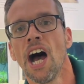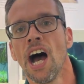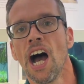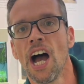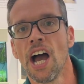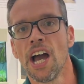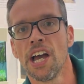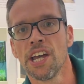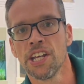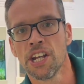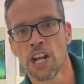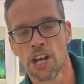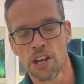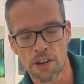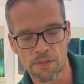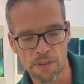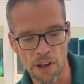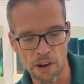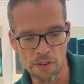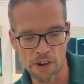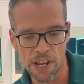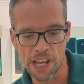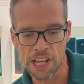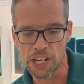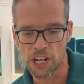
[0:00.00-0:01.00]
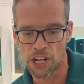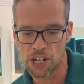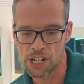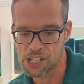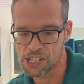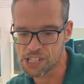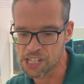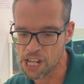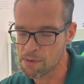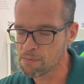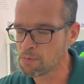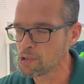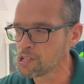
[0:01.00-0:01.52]
you know, a very kind of
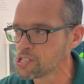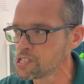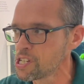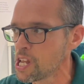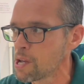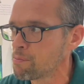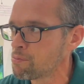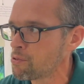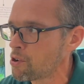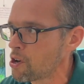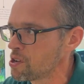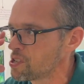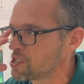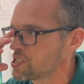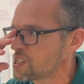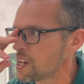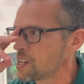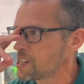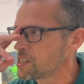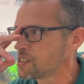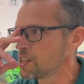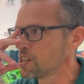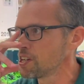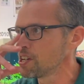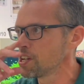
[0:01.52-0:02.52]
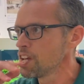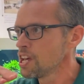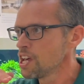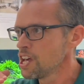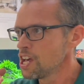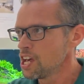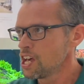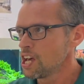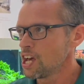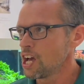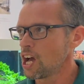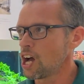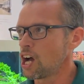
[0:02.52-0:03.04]
step-by-step process, and
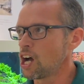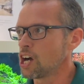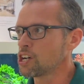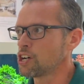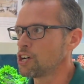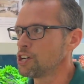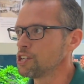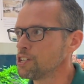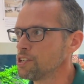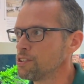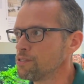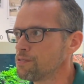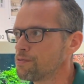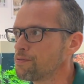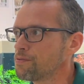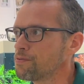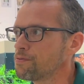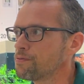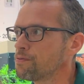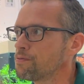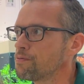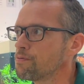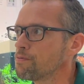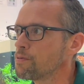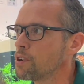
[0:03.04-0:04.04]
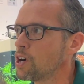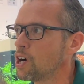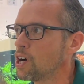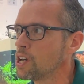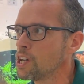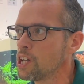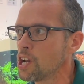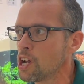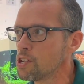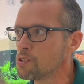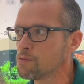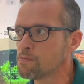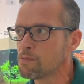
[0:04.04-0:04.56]
a kind of you
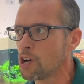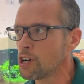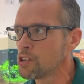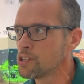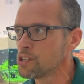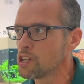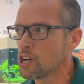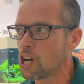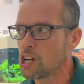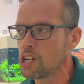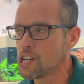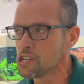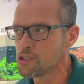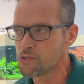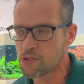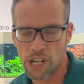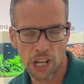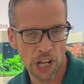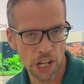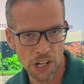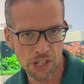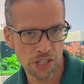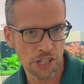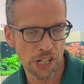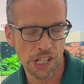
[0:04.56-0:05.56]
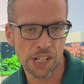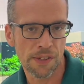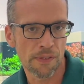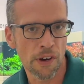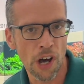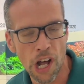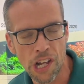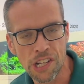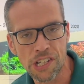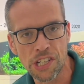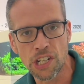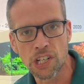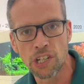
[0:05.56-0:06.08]
know, literally hundreds of
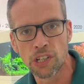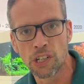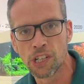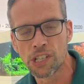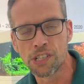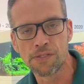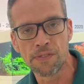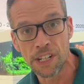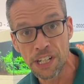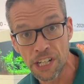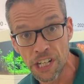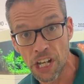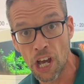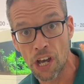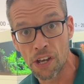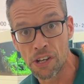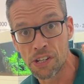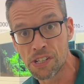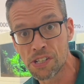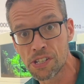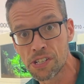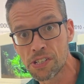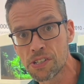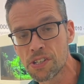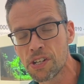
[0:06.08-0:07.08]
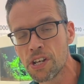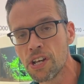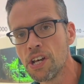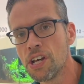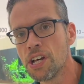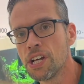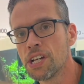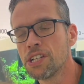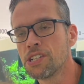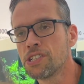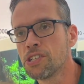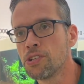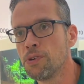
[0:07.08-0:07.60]
articles, videos
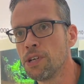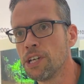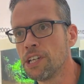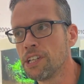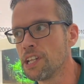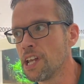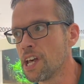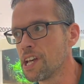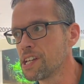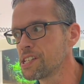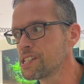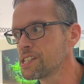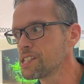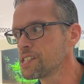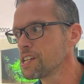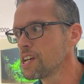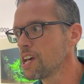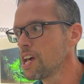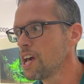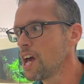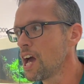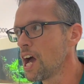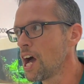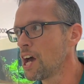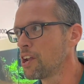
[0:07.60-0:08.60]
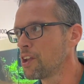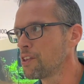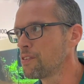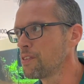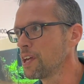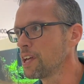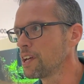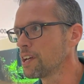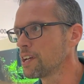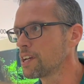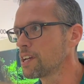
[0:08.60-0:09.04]
doing this. And I think